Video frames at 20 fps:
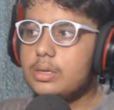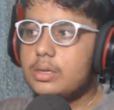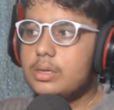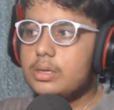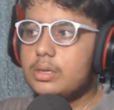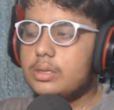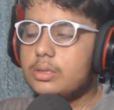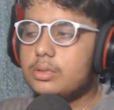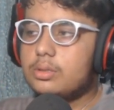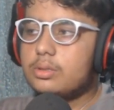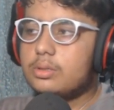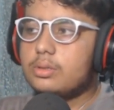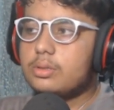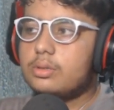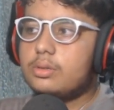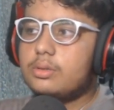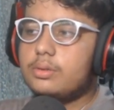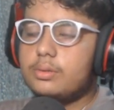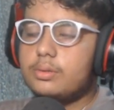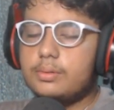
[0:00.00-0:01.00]

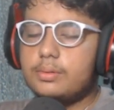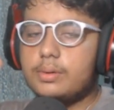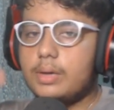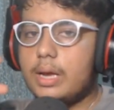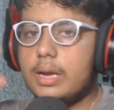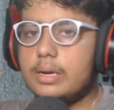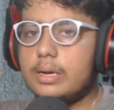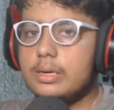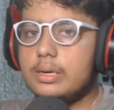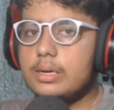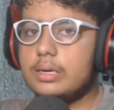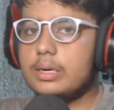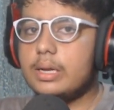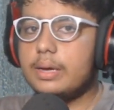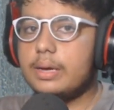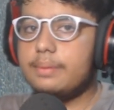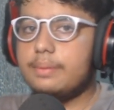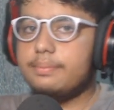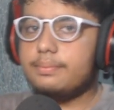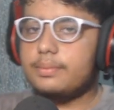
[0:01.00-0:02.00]
So at that
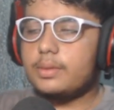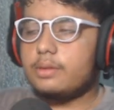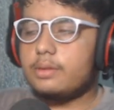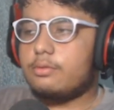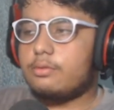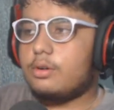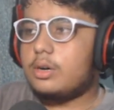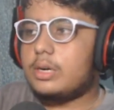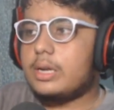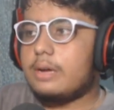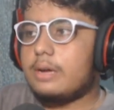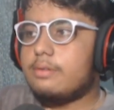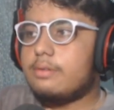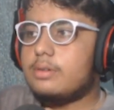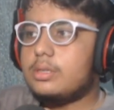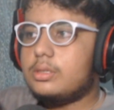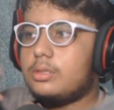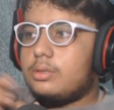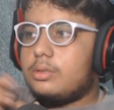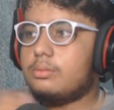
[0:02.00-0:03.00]
time what I have
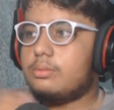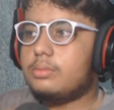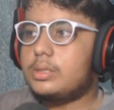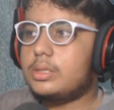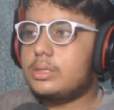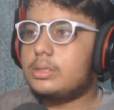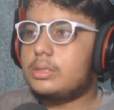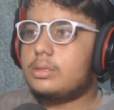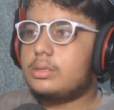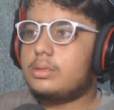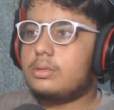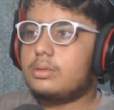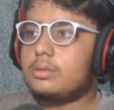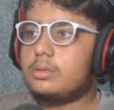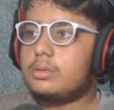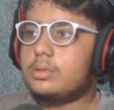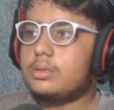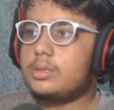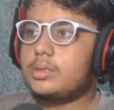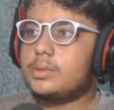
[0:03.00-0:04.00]
assumed is
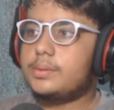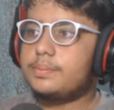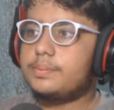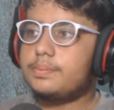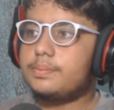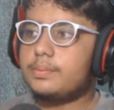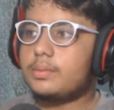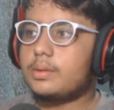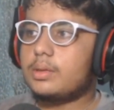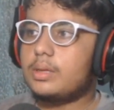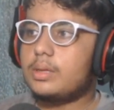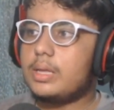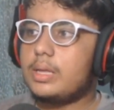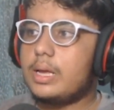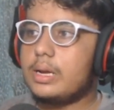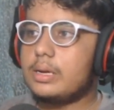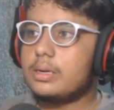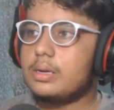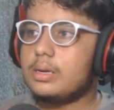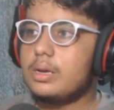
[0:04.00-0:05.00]

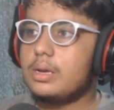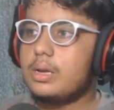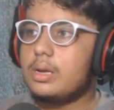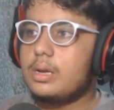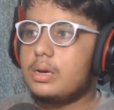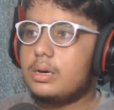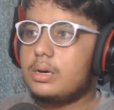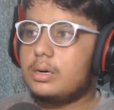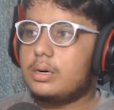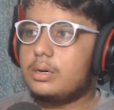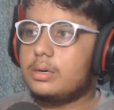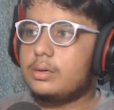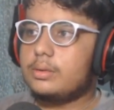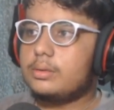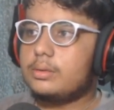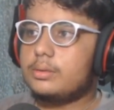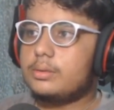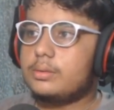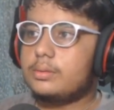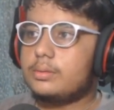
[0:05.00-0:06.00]
like
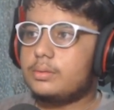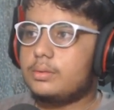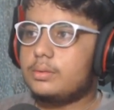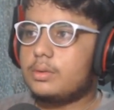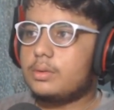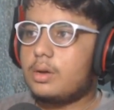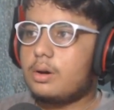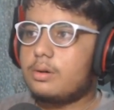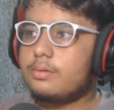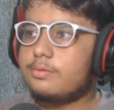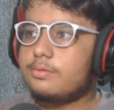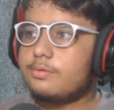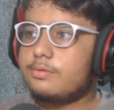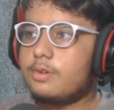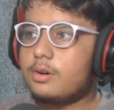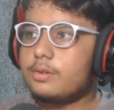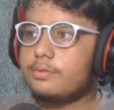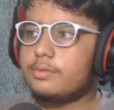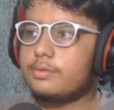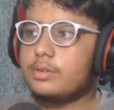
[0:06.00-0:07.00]
uh, now
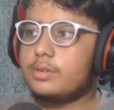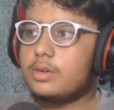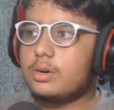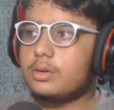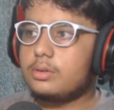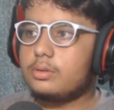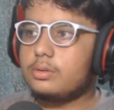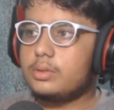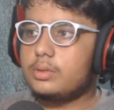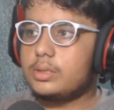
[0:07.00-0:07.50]
what we are doing